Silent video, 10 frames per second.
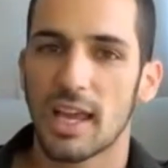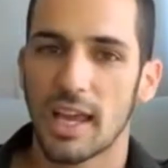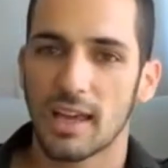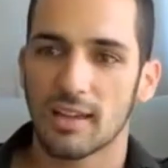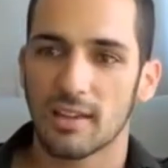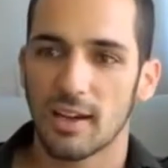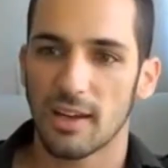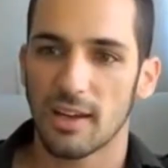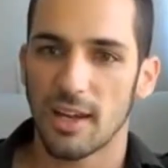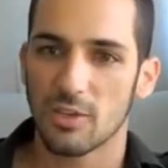and
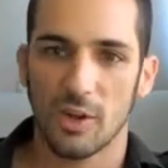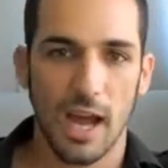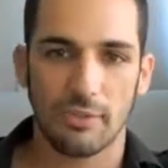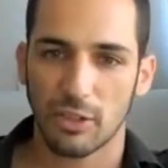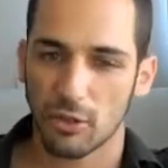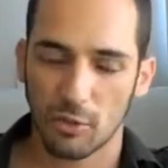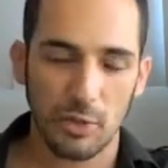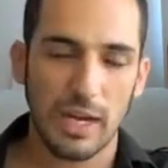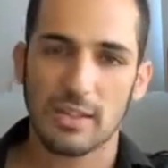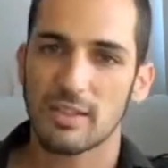you'll have a
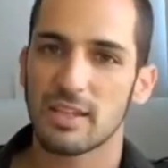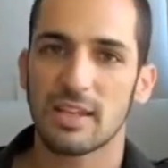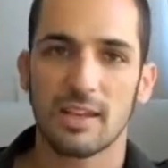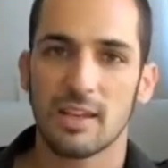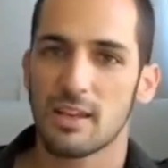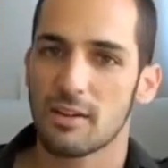crazy,